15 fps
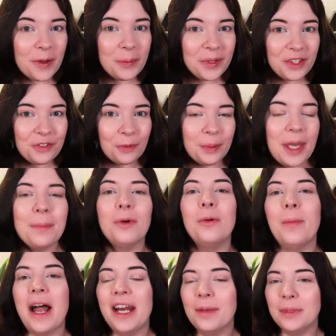beautiful
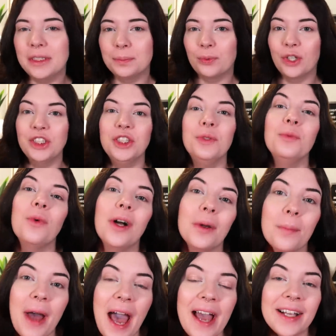people, my name is Bridget and
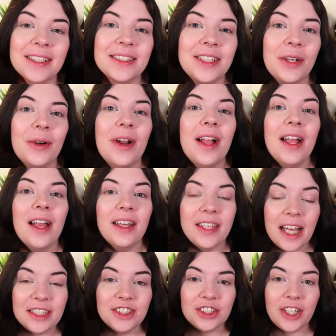welcome back. So
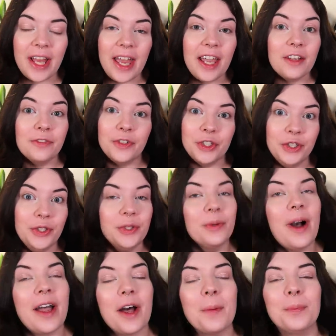yesterday for
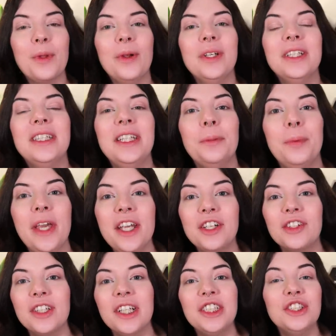you, I uploaded the
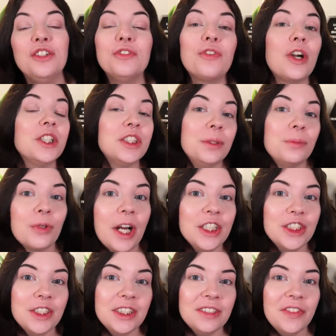Pink Religion First
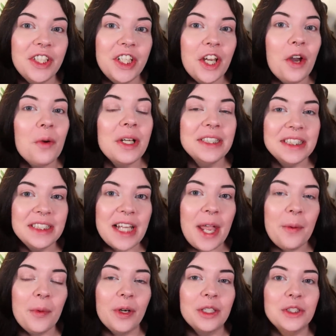Impressions video, and
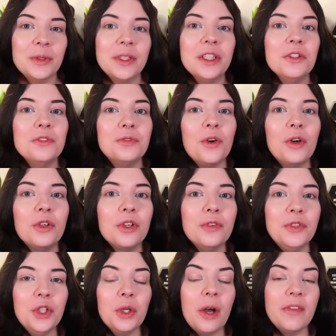today we're doing the full
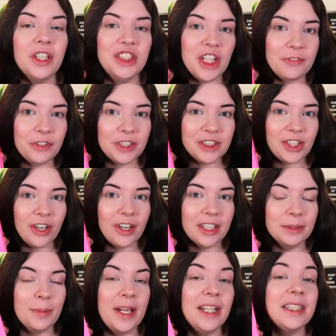review of the Jeffree Star
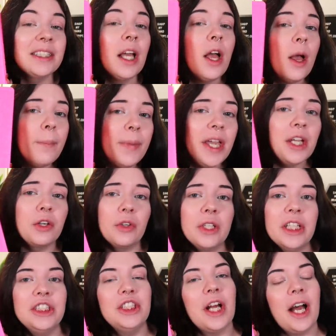Cosmetics Pink
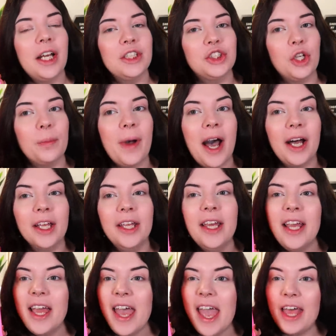Religion Eyeshadow
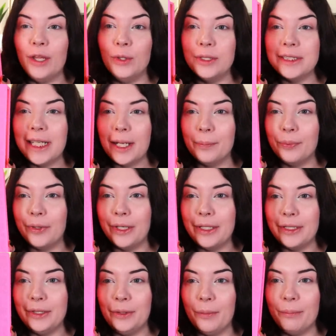Palette. It looks like a
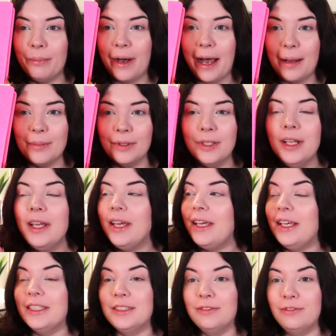pretty cute Bible.
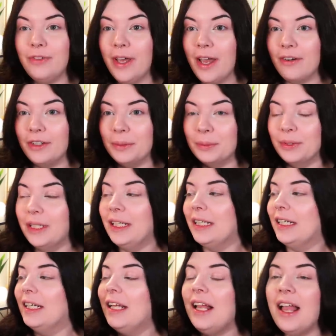It's very
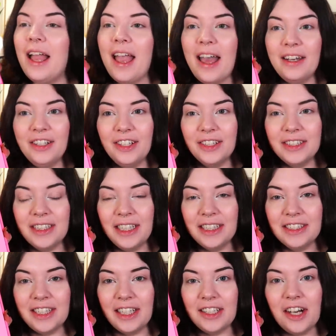pretty. And here's the
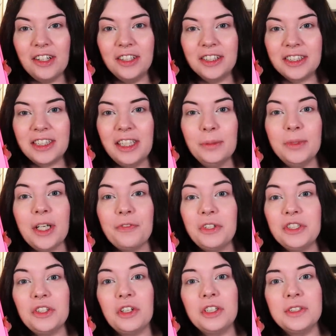inside color scheme.
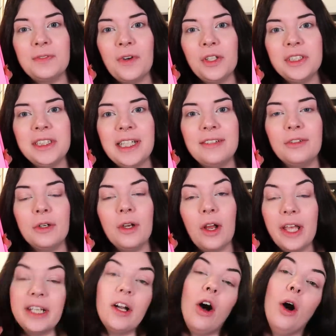Jeffree Star's first
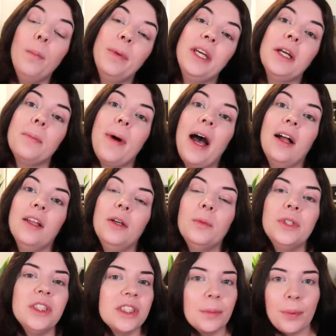ever like all pink
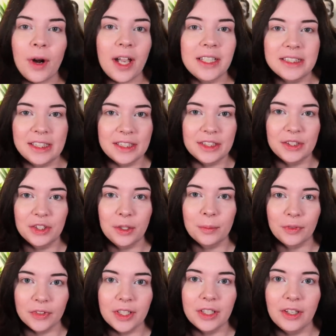palette, which is surprising because it took
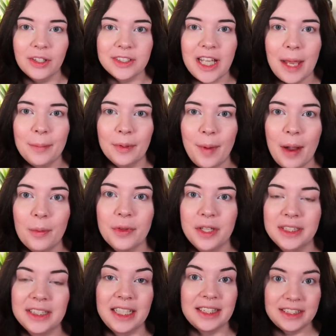him a really long time to come out
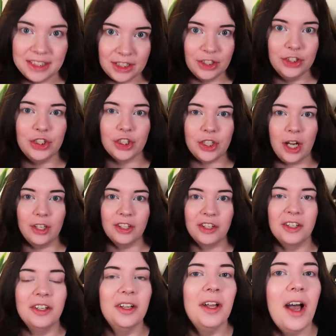with his like signature
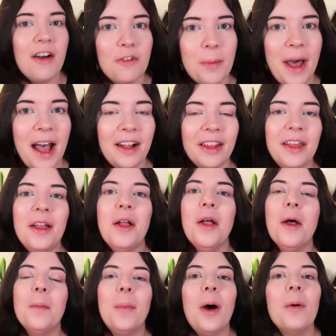color of a palette.
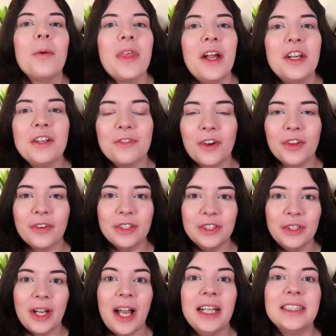But without any further
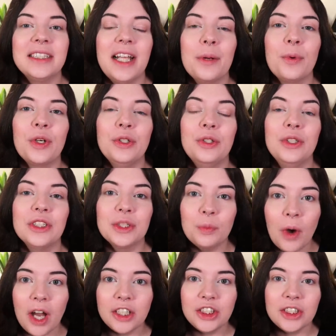ado, guys, today we're gonna do
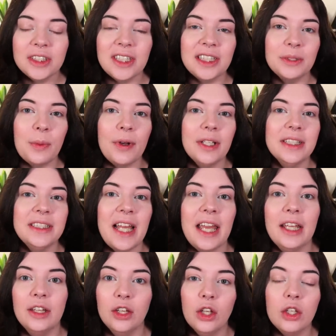swatches as well as
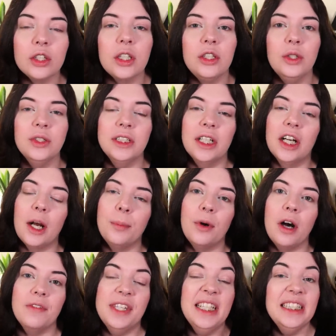a look using a
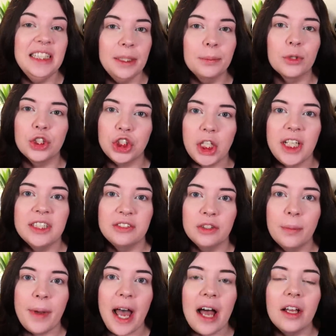couple of the deeper shades
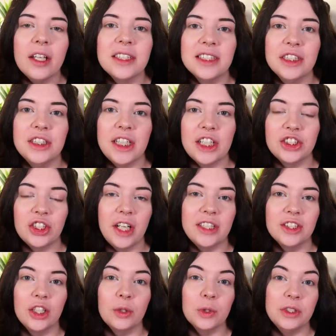from the palette, since
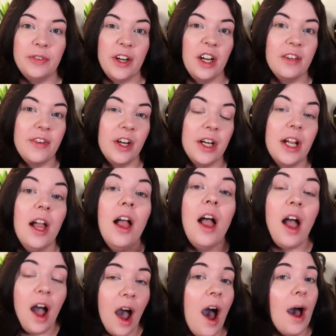yesterday's look was very, very
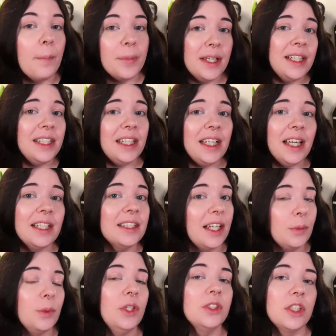hot pinky and
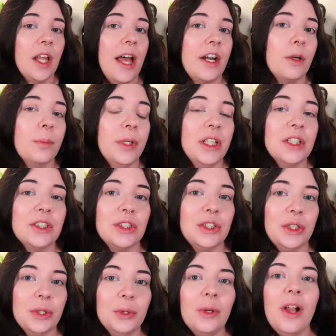like we used lighter pinks
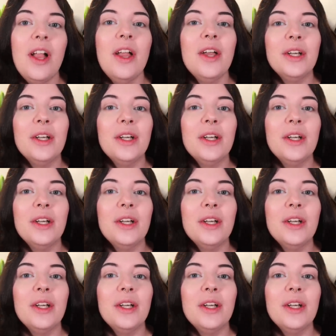too.